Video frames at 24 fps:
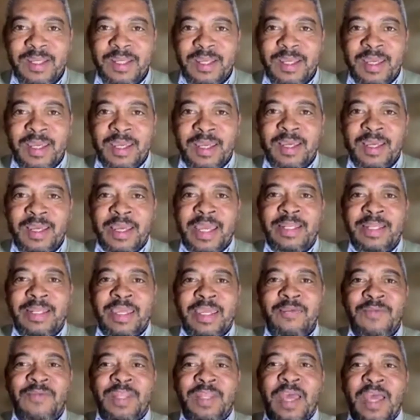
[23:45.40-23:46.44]

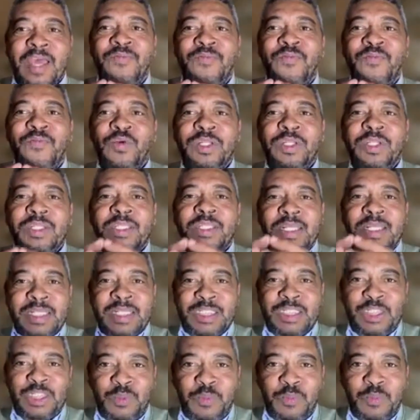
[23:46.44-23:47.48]
and afford it the
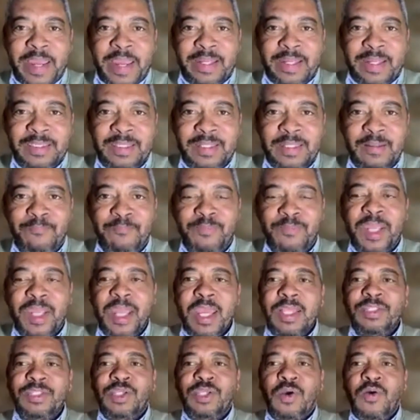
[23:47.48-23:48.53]
respect.
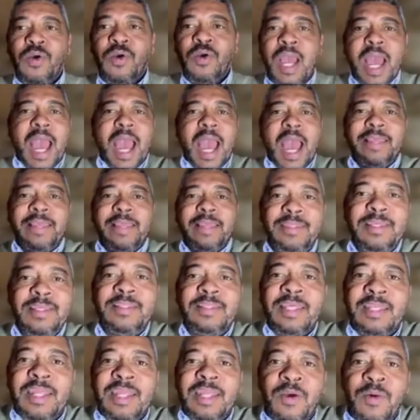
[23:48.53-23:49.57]
So I
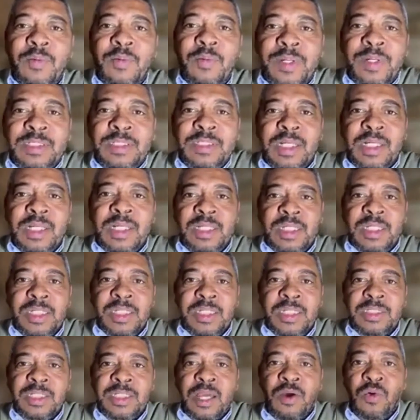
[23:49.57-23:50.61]
think that our political
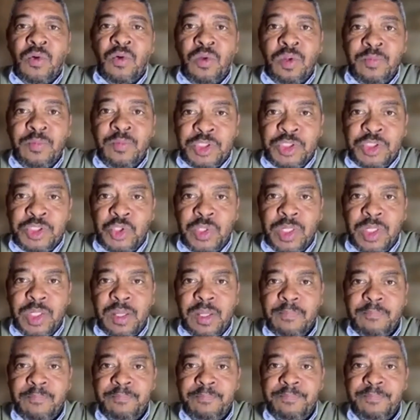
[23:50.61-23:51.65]
leaders are all mature,
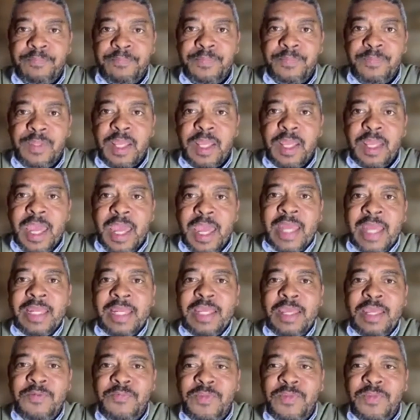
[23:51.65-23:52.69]

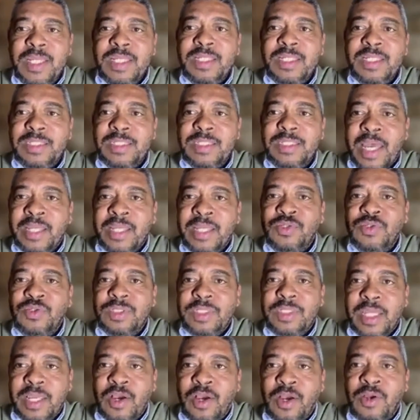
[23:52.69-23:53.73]
and if they decide to
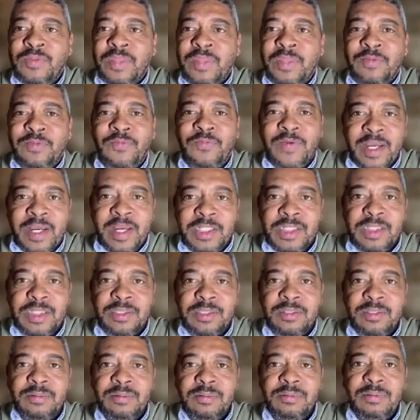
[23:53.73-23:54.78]
take on that
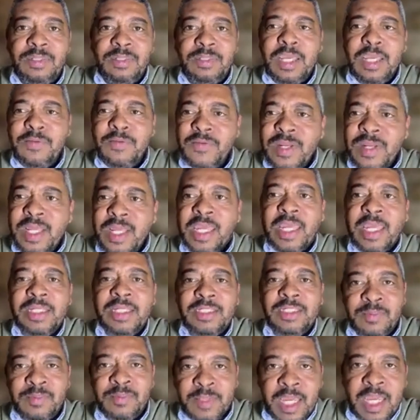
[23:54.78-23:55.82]
function, even a
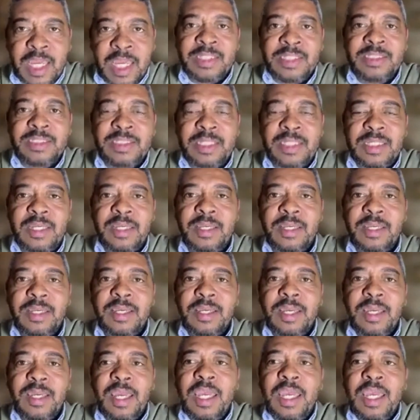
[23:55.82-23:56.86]
Gayton McKenzie,
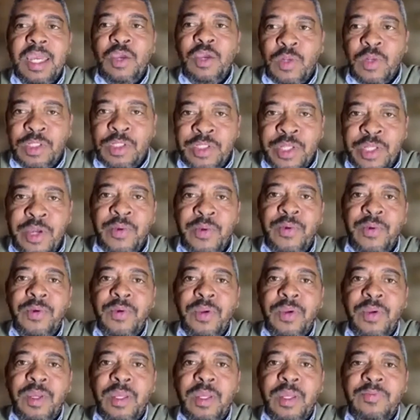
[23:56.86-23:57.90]
he will know
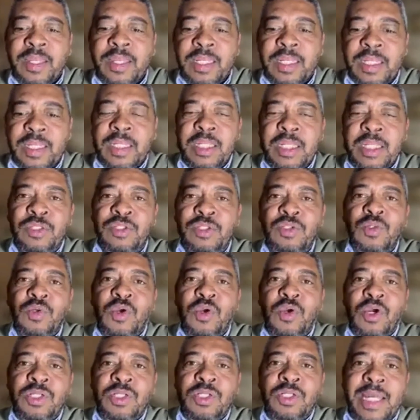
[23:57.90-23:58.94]
that he needs to
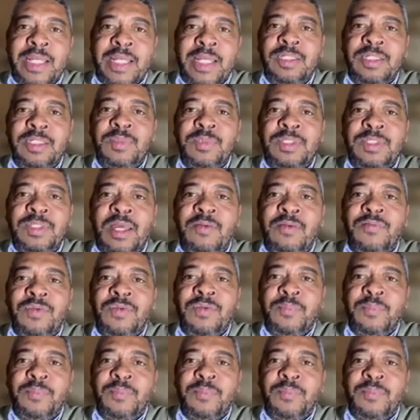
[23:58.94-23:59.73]
conduct himself in a